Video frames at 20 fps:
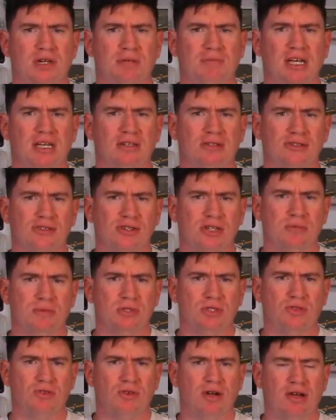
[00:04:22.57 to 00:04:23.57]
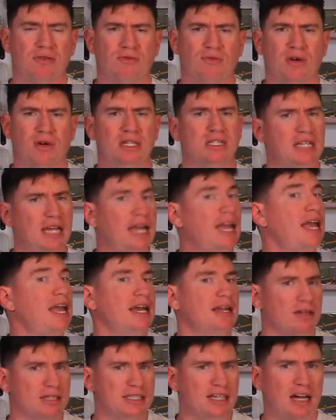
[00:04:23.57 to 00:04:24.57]
make adjustments throughout the race.
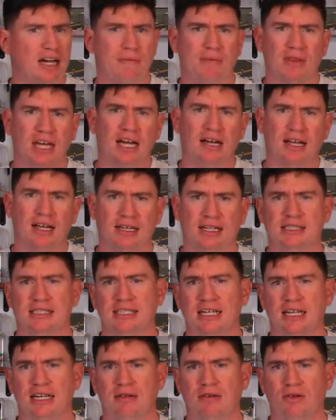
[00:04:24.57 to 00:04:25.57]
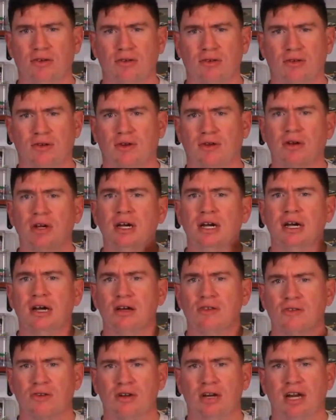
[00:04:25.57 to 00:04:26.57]
And on top of that, like I stated earlier,
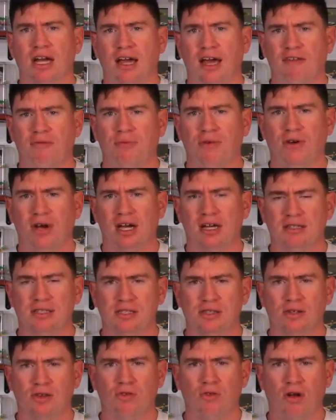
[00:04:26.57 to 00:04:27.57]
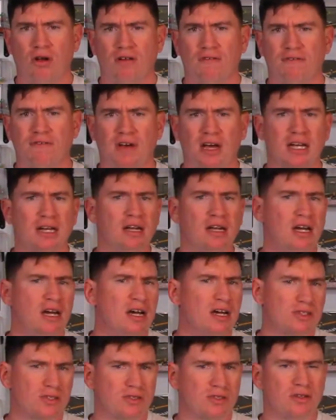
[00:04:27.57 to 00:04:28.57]
they're going to have practice and qualifying,
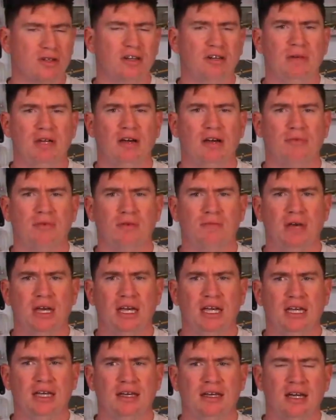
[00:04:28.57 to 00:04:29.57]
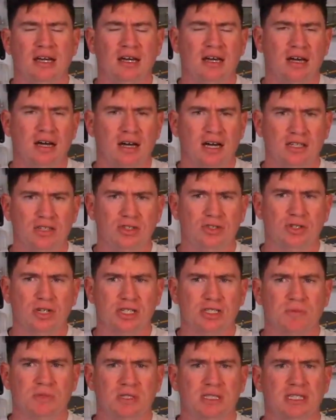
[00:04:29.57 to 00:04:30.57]
so they're going to be able to make
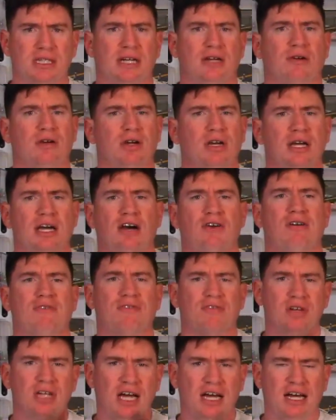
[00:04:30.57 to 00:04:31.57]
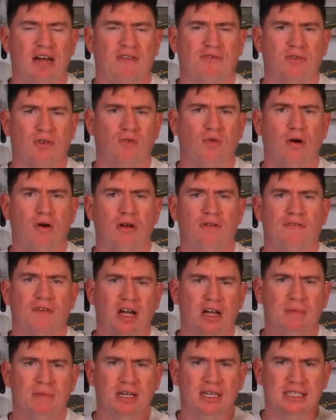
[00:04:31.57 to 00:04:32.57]
adjustments there. However, not after
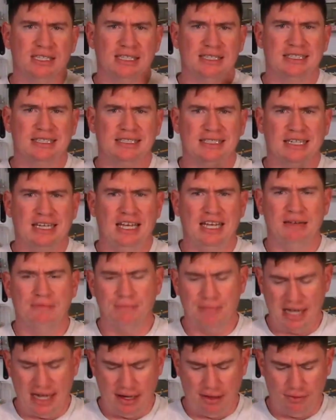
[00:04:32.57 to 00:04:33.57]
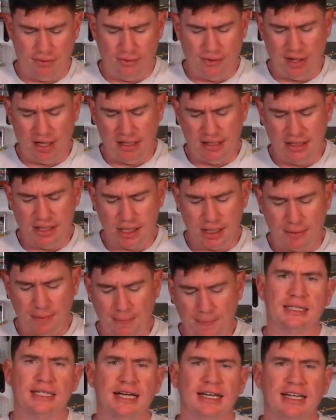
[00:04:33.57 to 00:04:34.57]
qualifying, because it is an impound race.
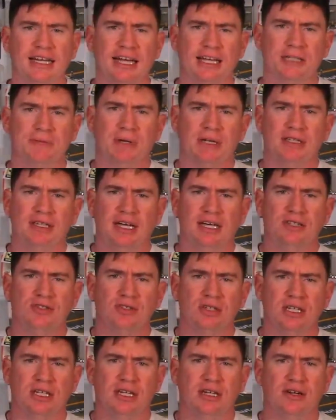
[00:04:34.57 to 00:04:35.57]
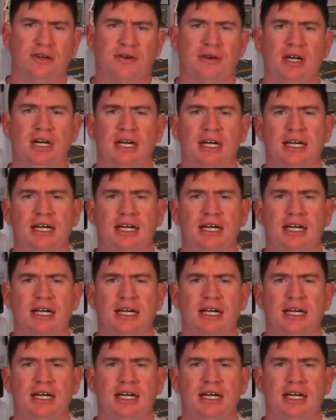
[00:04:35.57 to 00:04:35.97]
Second expectation here